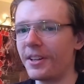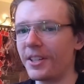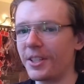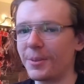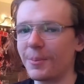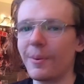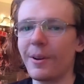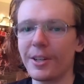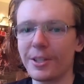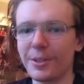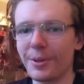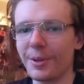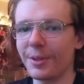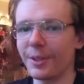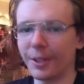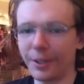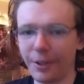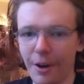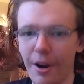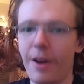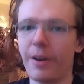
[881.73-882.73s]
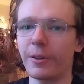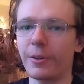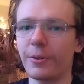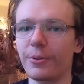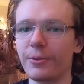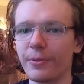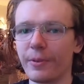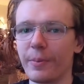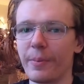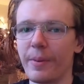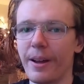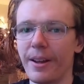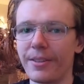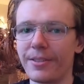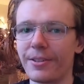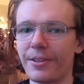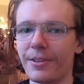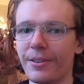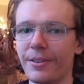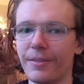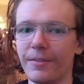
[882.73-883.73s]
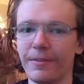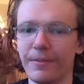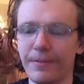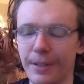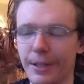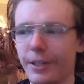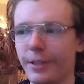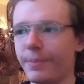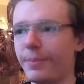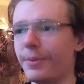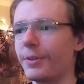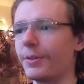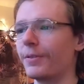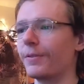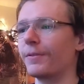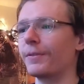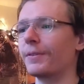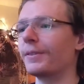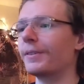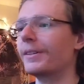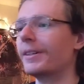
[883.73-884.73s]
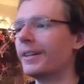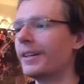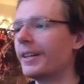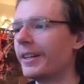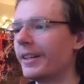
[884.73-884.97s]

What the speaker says: especially in the Chronicles remaster. Very beautiful.